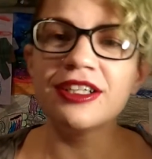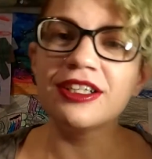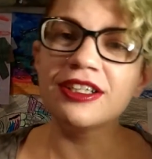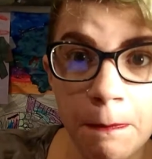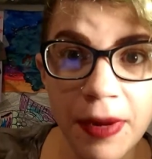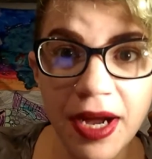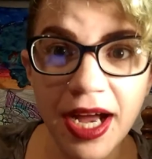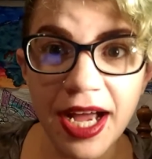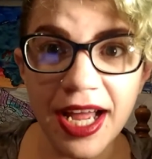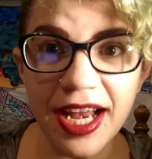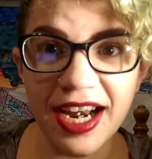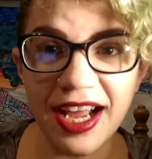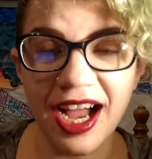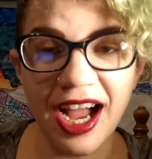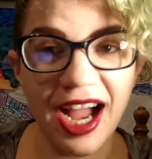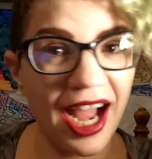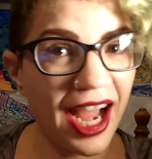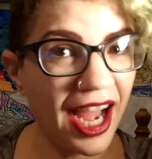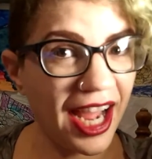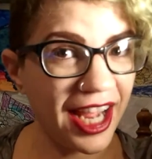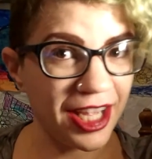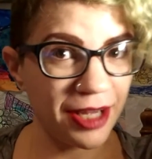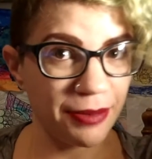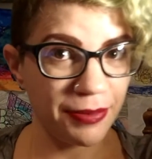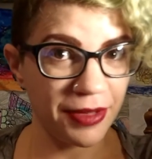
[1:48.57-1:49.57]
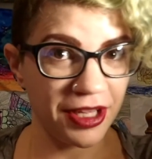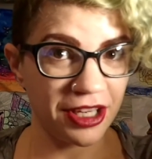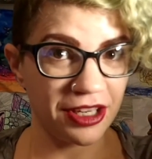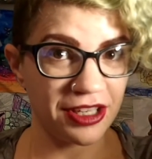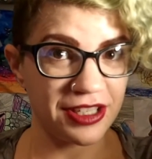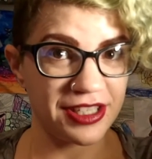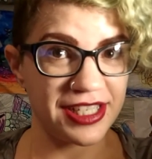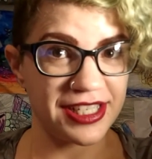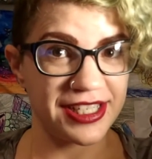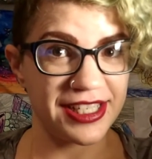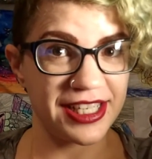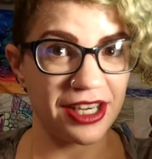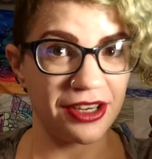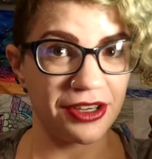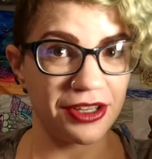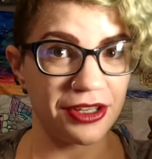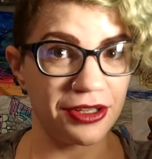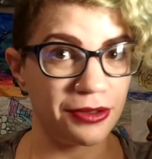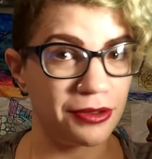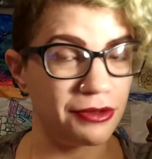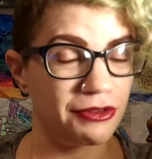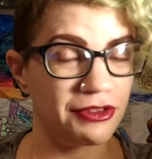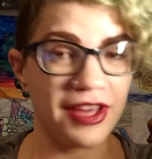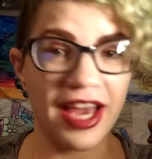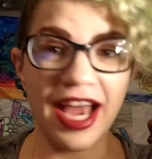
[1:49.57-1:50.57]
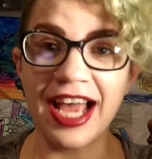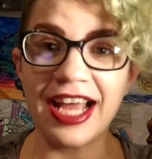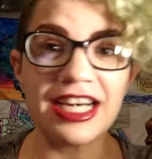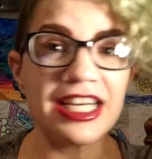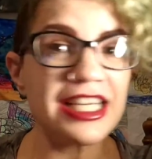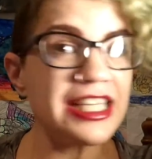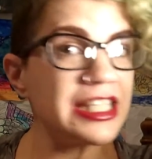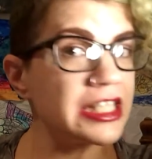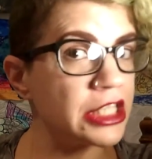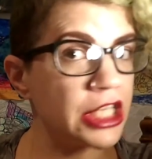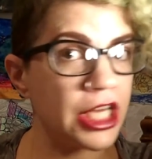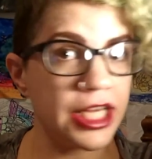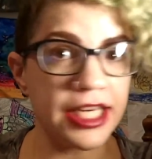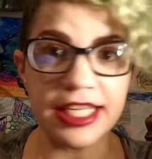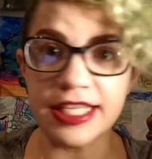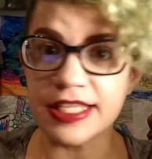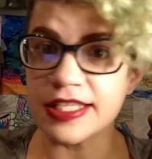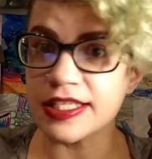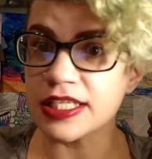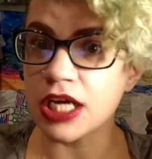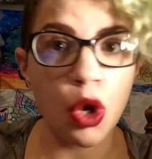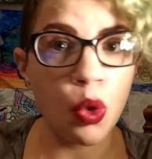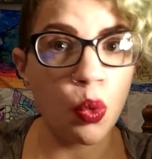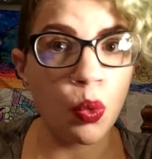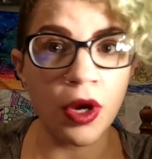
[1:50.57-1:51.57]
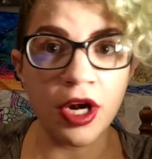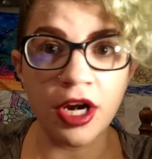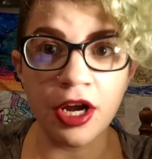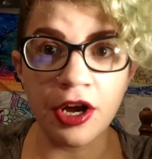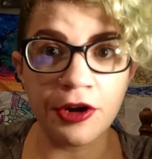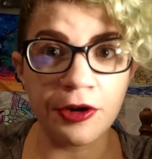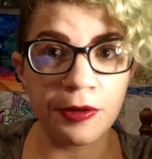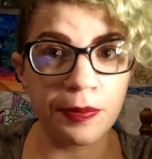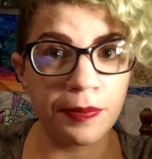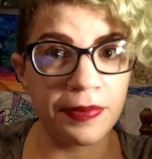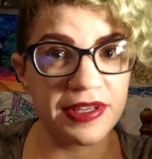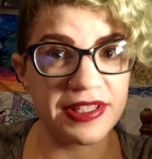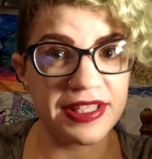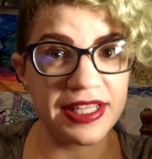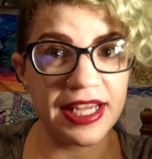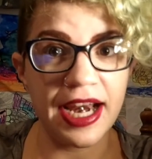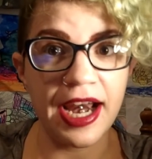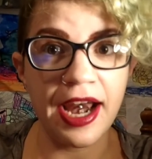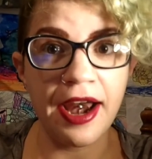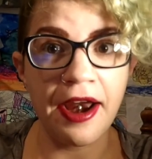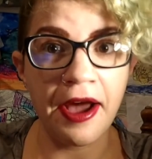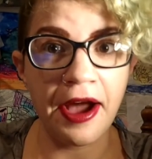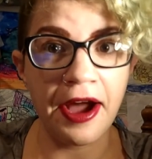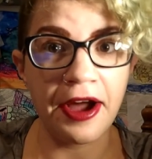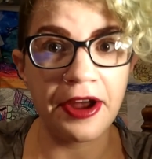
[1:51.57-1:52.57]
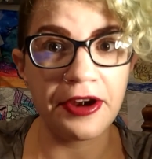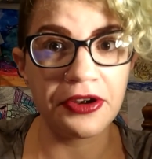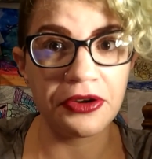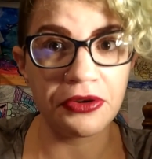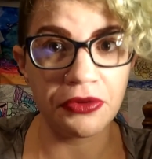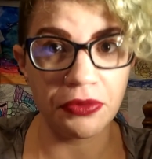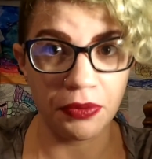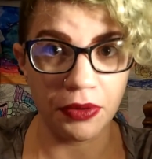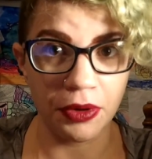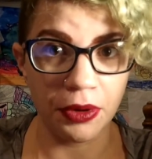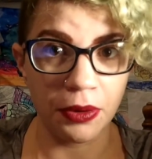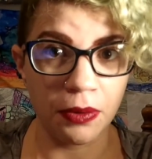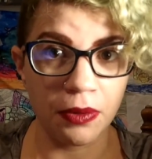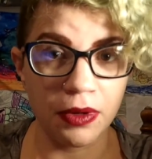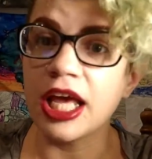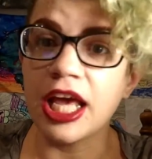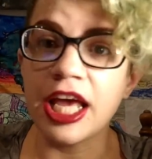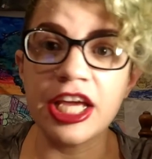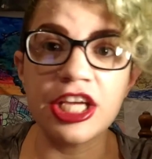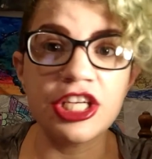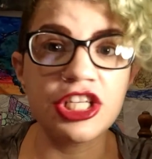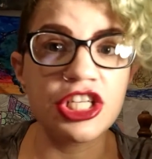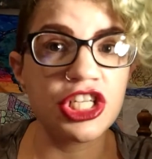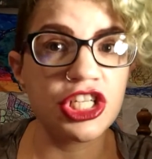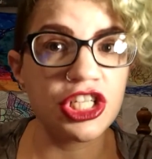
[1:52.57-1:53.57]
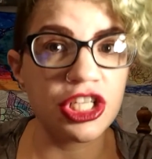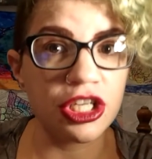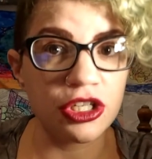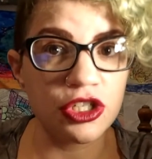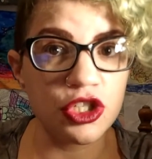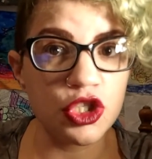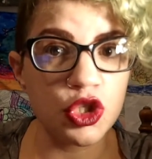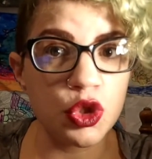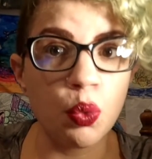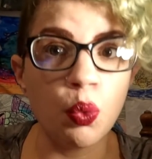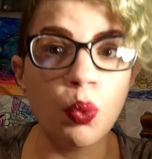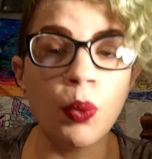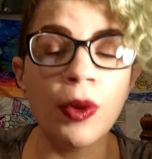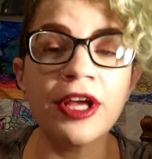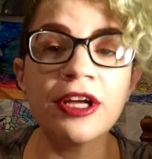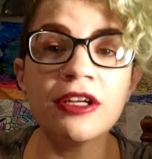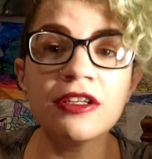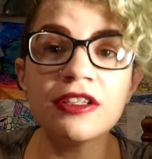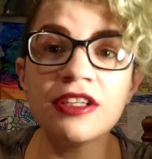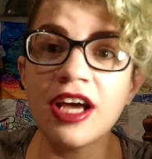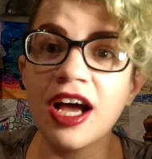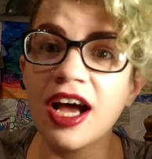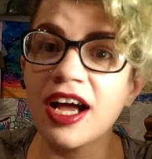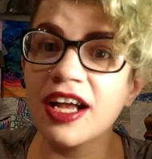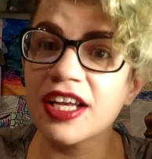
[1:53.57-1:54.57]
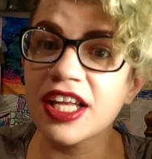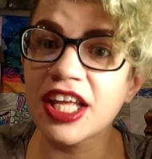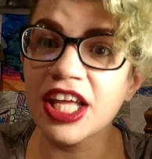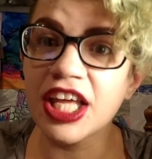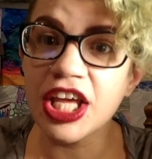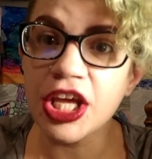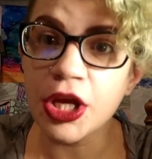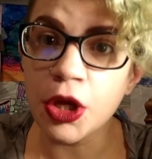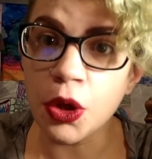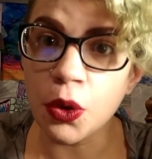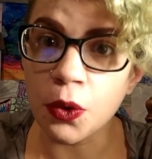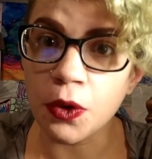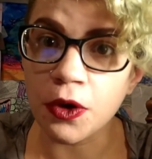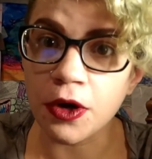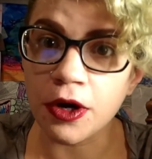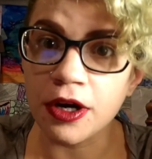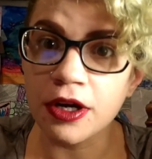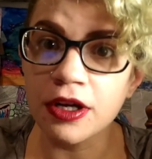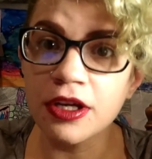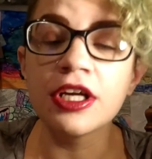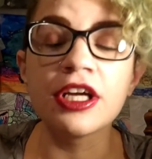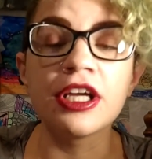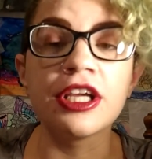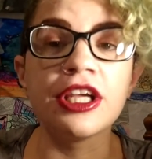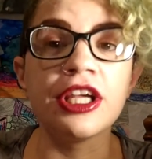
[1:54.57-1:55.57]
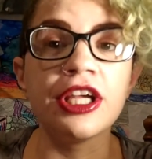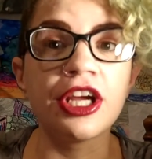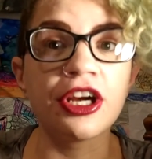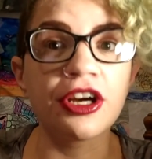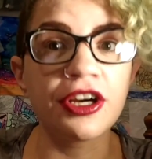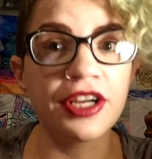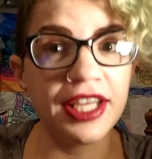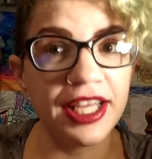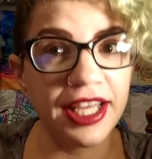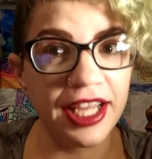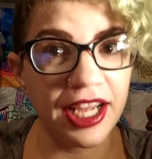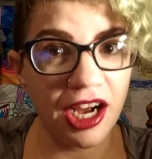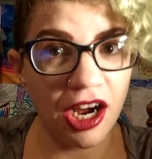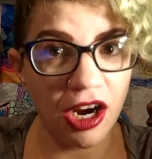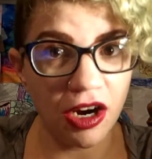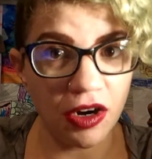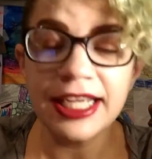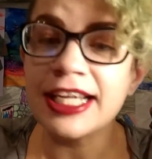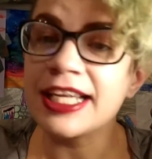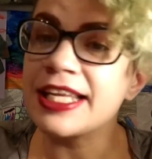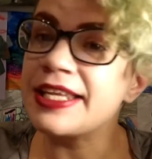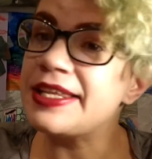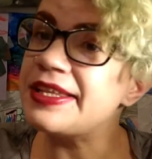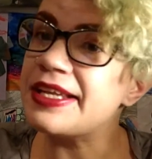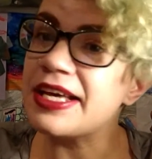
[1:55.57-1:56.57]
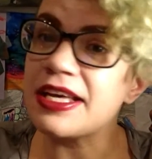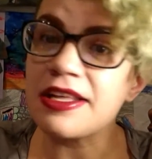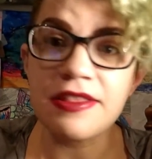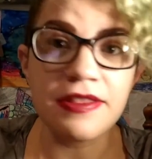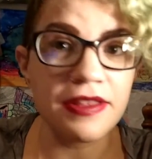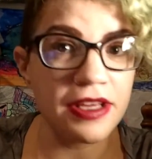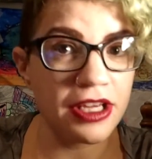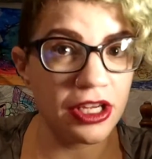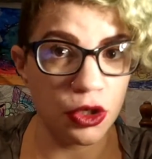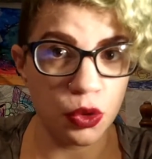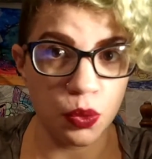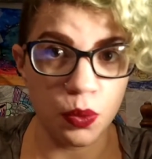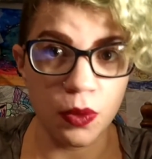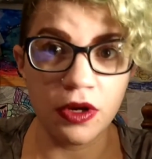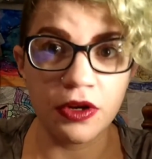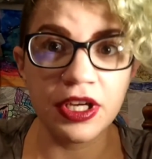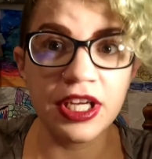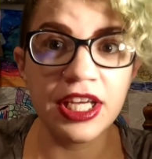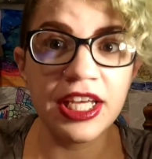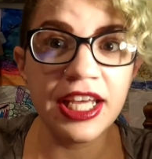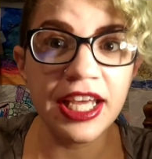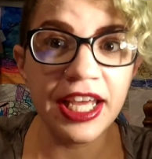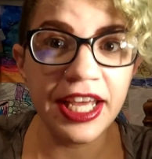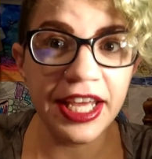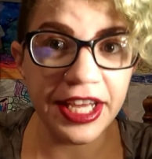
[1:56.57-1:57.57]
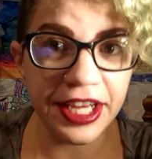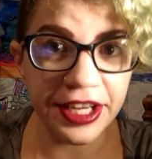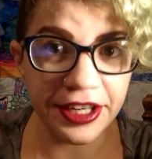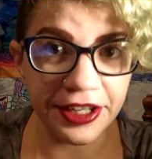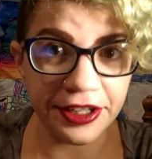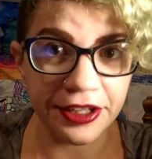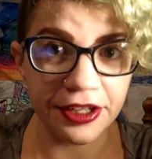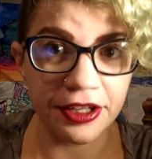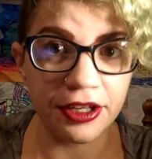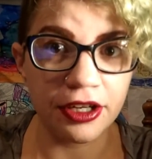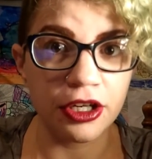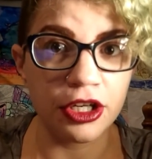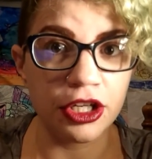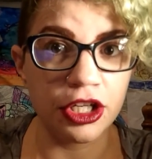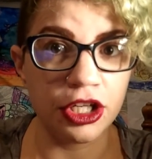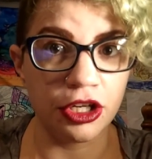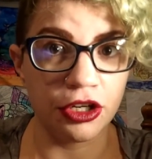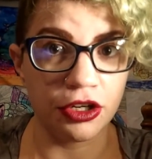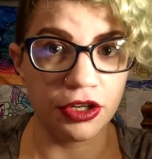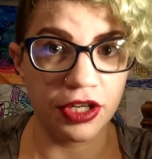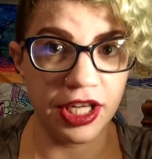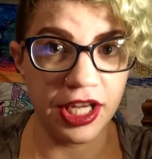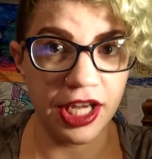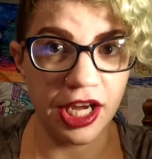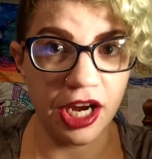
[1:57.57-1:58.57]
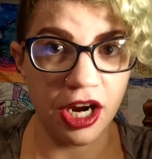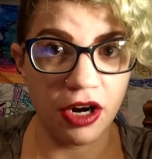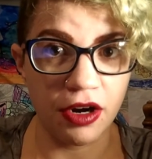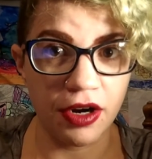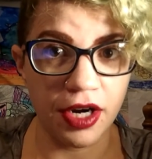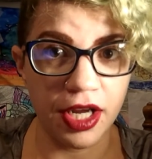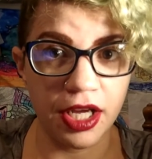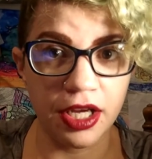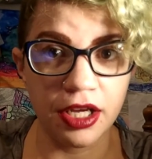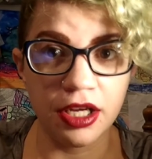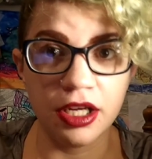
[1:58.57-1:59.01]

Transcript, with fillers: But I am here to tell you that that is 100% not true. A shunt will not cure your Chiari. Nothing will cure your Chiari.